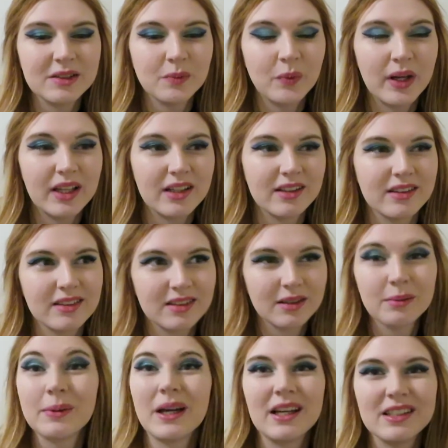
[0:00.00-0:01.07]
when
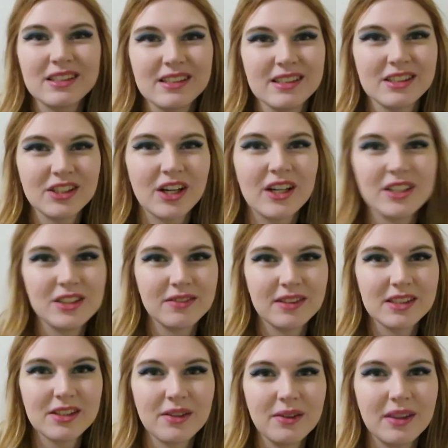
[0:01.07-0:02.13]
the person in charge of
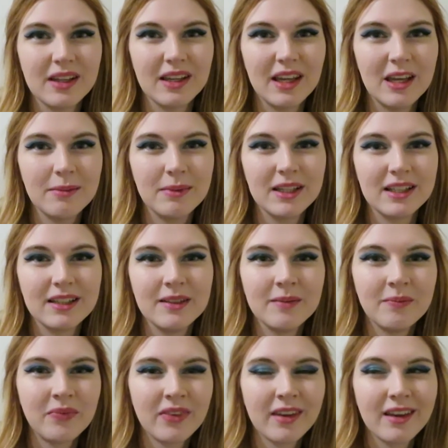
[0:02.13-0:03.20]
this whole thing came in,
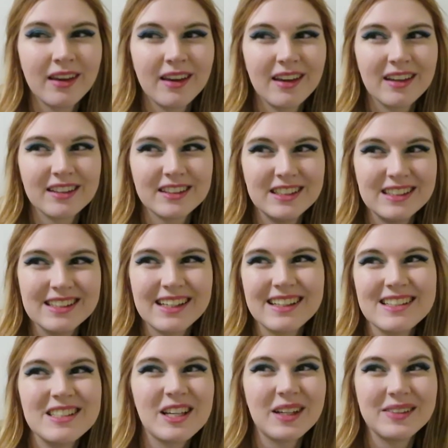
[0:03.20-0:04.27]
she said
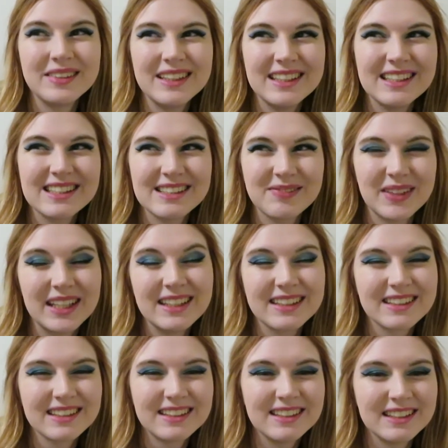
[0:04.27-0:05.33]
in Japanese, but I
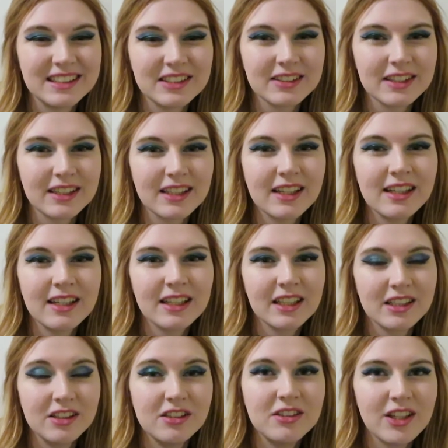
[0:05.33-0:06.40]
understood. She was like,
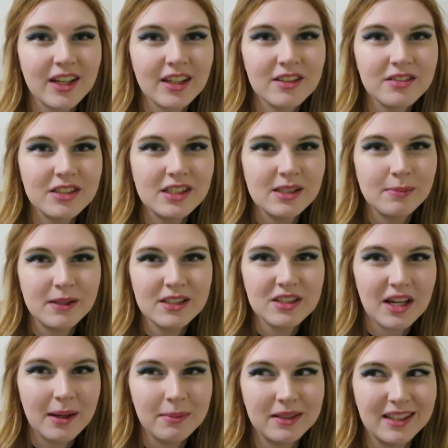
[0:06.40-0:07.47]
can you check if she speaks
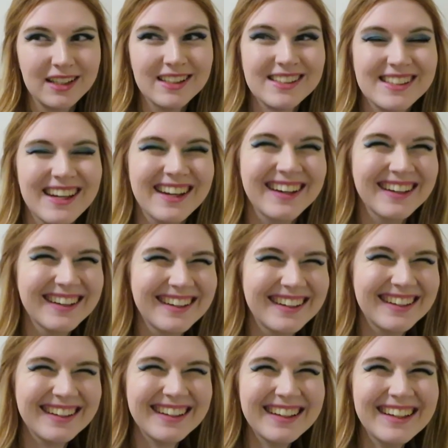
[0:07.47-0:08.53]
Japanese?
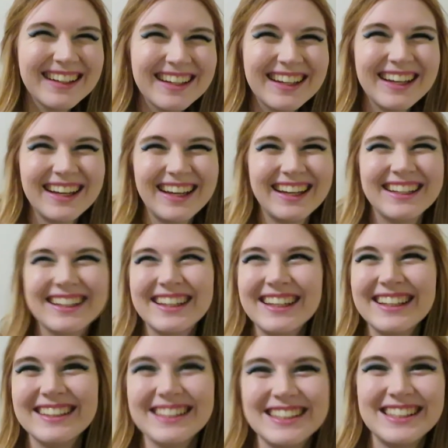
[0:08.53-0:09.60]

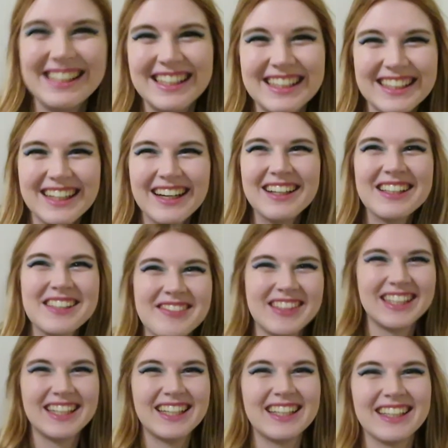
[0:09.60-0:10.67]
And she asked
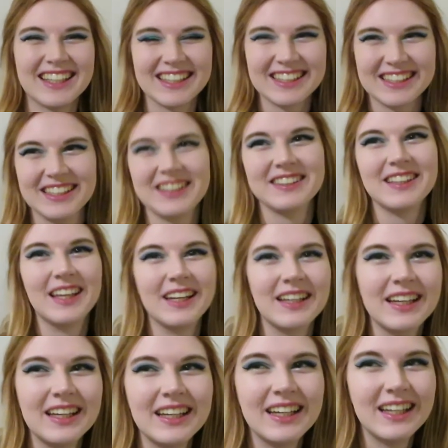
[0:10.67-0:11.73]
me in English, and I was
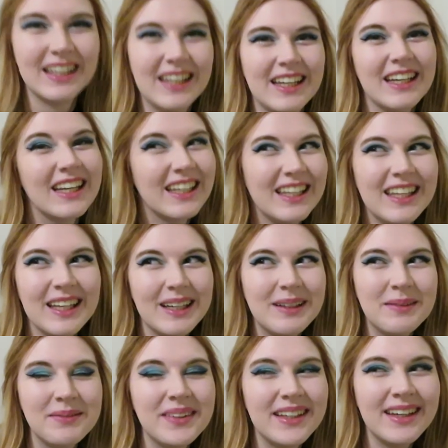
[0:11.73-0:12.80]
like,
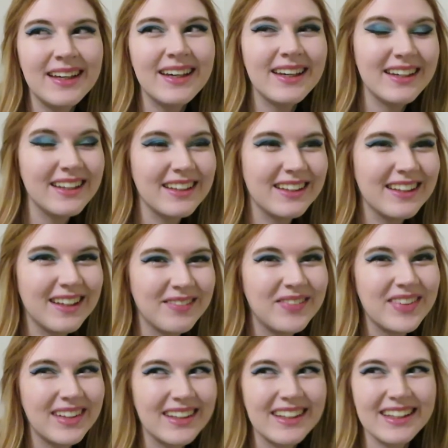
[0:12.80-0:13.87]
yeah, a
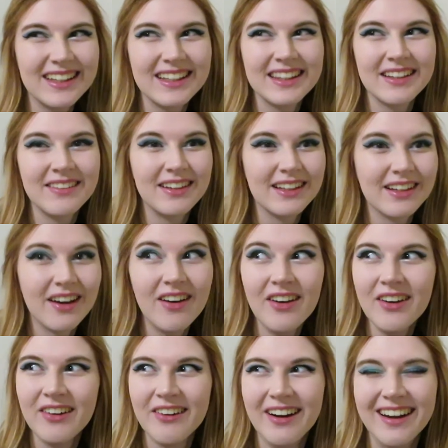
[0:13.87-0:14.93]
bit. And they were like,
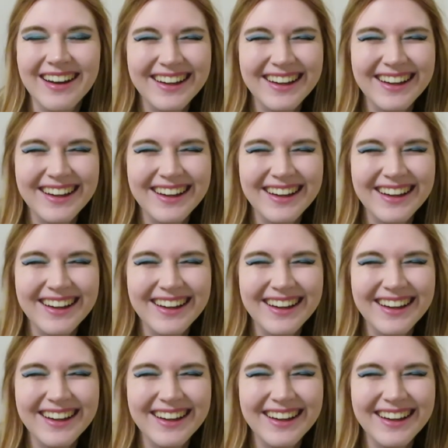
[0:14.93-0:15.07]
oh.